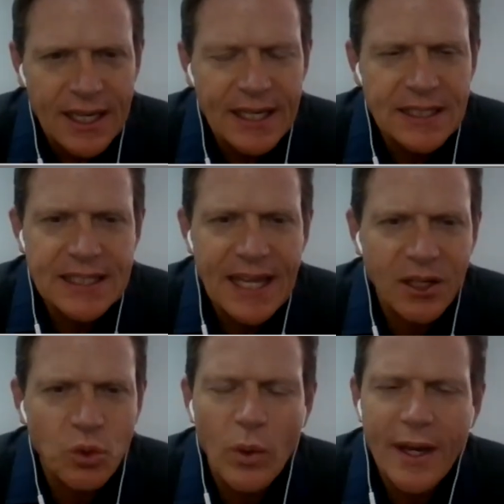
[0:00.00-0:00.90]
Is
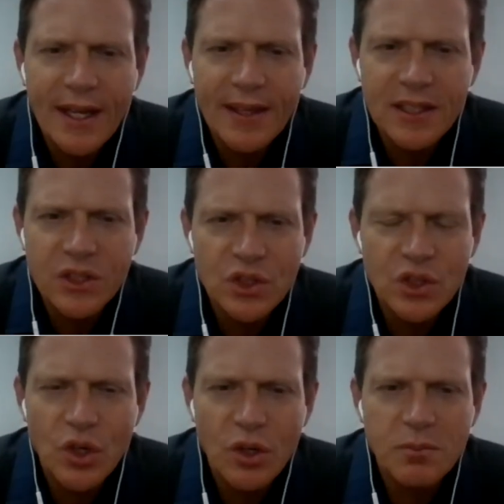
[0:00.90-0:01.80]
that where this
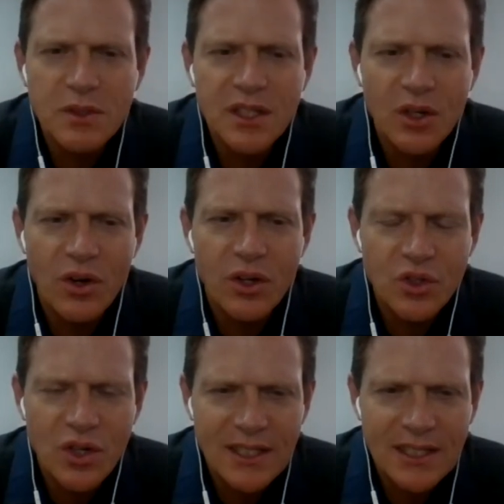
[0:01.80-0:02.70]
term zero
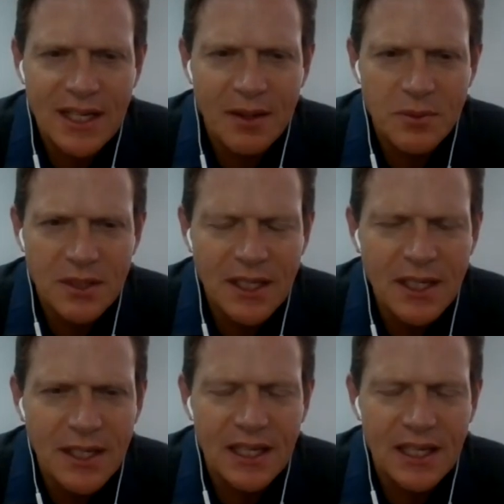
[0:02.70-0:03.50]
trust comes in?